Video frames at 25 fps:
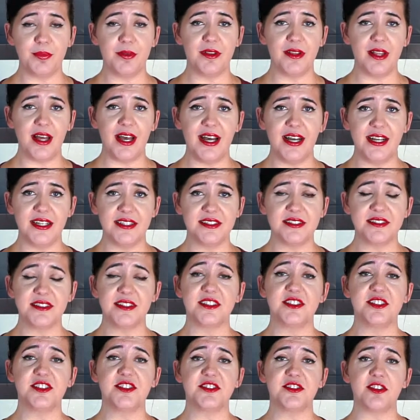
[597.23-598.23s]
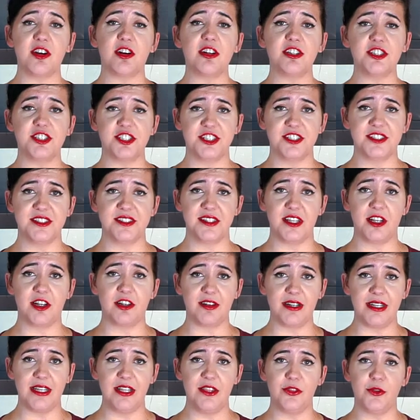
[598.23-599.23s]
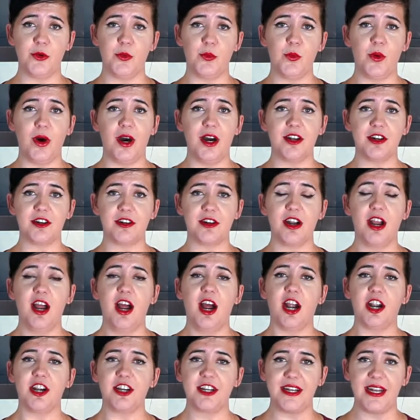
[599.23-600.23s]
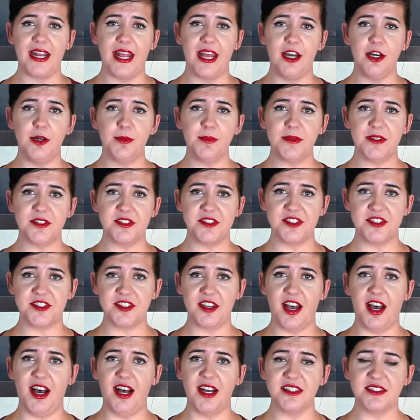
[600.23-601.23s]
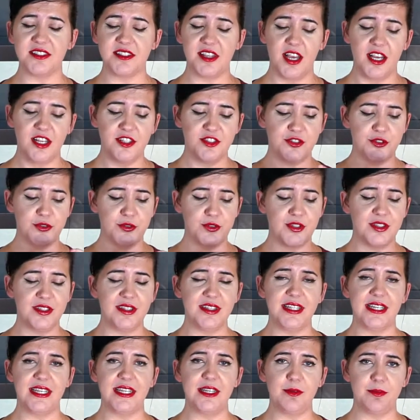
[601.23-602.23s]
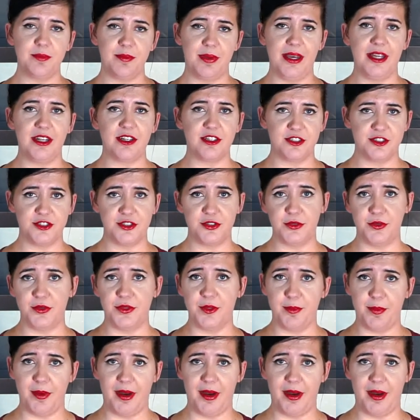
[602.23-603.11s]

plus the starches that are in the water are going to help the sauce to cling better to the